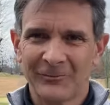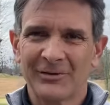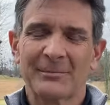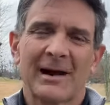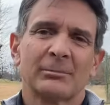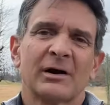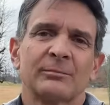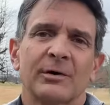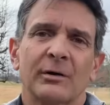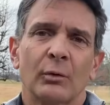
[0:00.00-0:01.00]
with a backpack
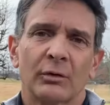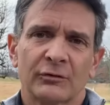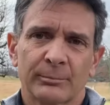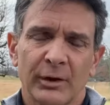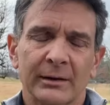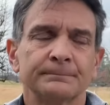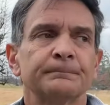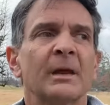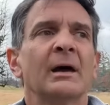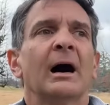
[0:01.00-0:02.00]
sprayer or a spreader.
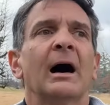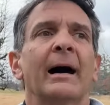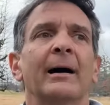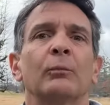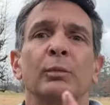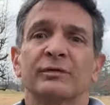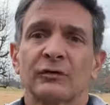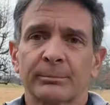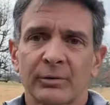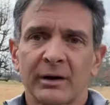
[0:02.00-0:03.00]
Uh, with the
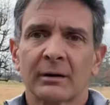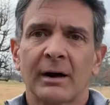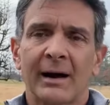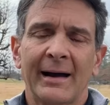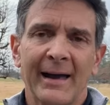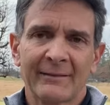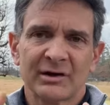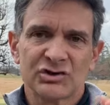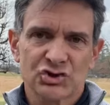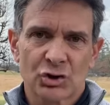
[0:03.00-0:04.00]
spreader, I have
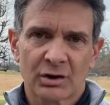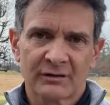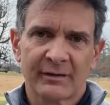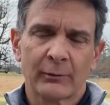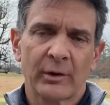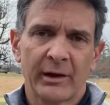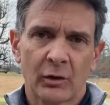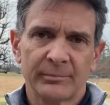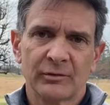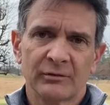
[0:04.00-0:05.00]
a chart that will
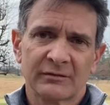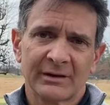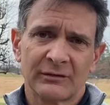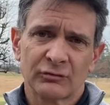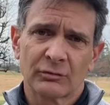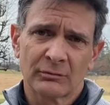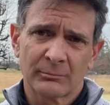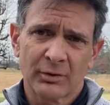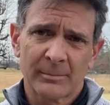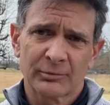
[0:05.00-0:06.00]
help you get your
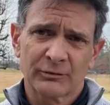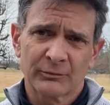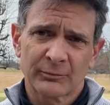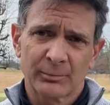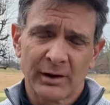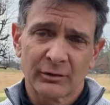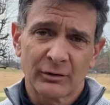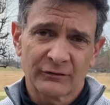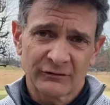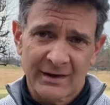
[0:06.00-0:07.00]
proper spreader
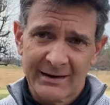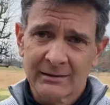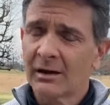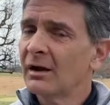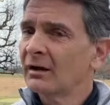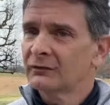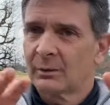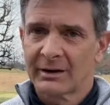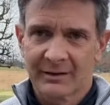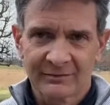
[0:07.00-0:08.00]
setting. So
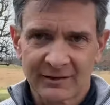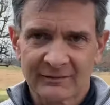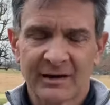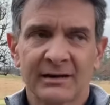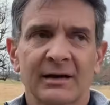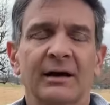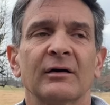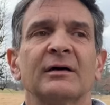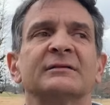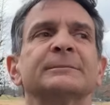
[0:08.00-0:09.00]
I got that taken
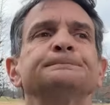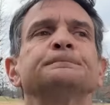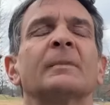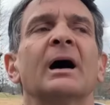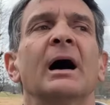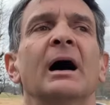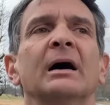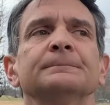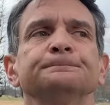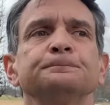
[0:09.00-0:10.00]
care of.
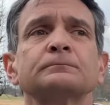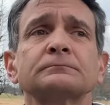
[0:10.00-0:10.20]
Um,